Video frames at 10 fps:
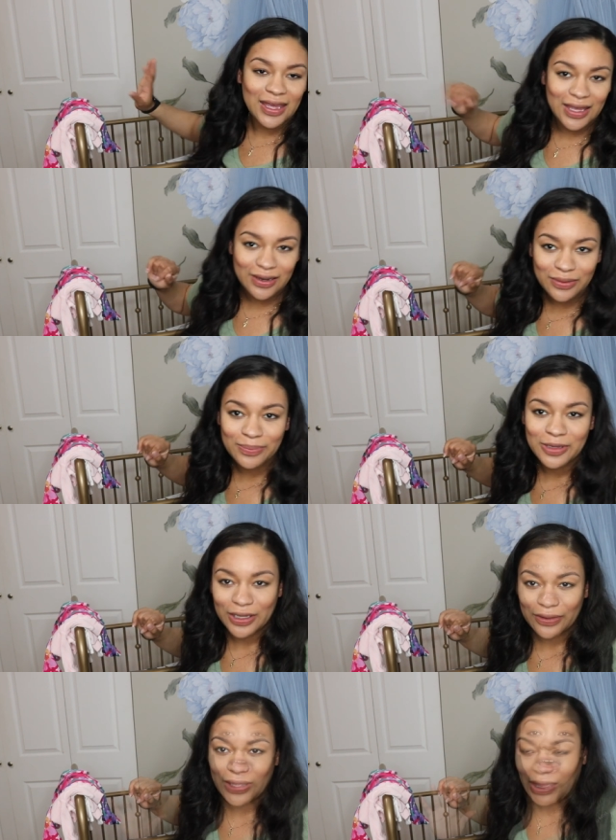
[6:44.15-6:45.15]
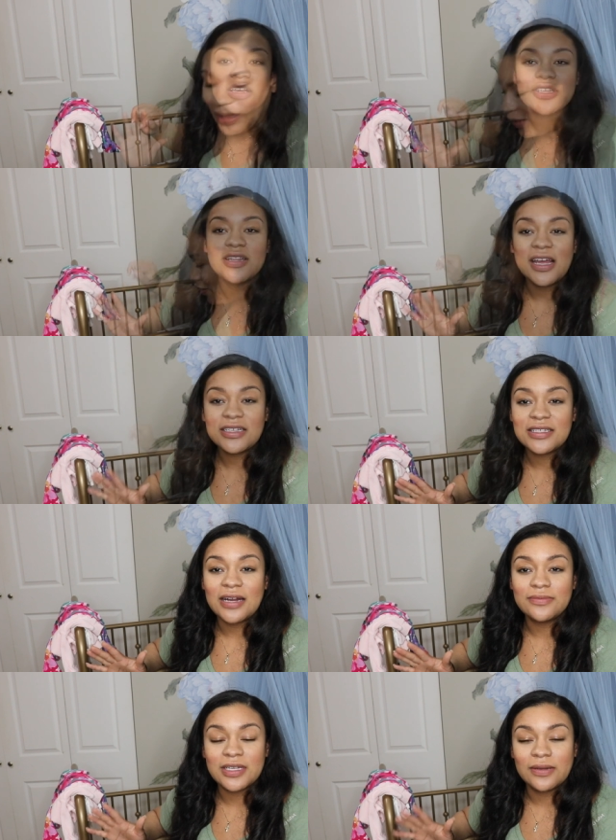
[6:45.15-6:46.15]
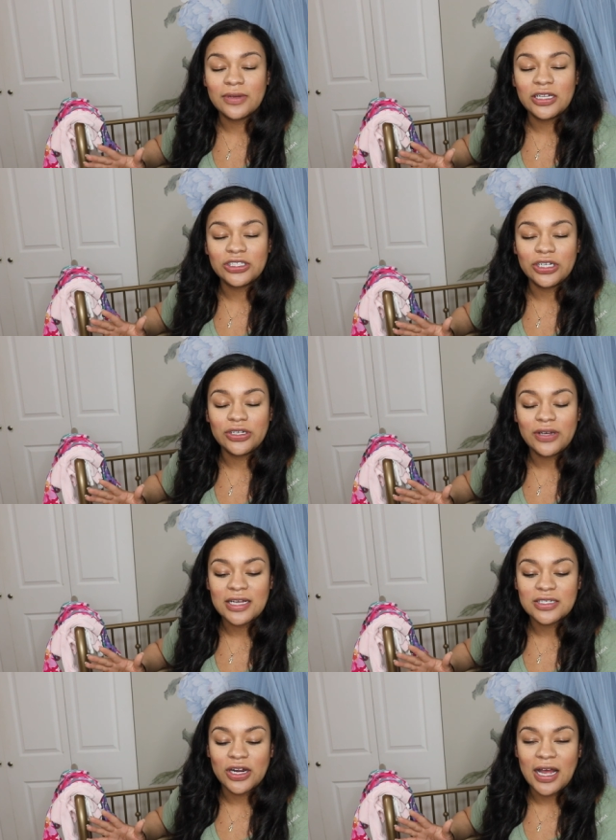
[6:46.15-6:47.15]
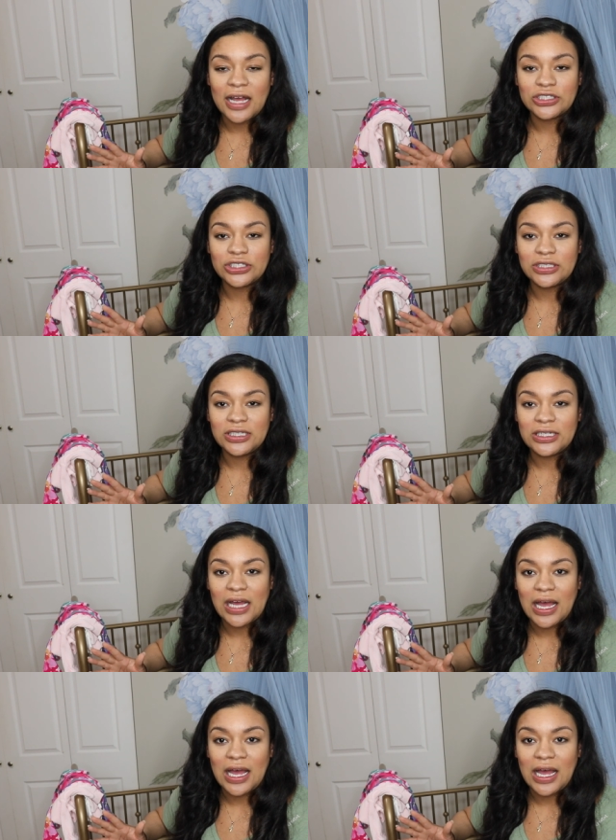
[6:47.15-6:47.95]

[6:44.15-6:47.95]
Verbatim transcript: it'll be okay. So the next items that I'm going to show you guys are actually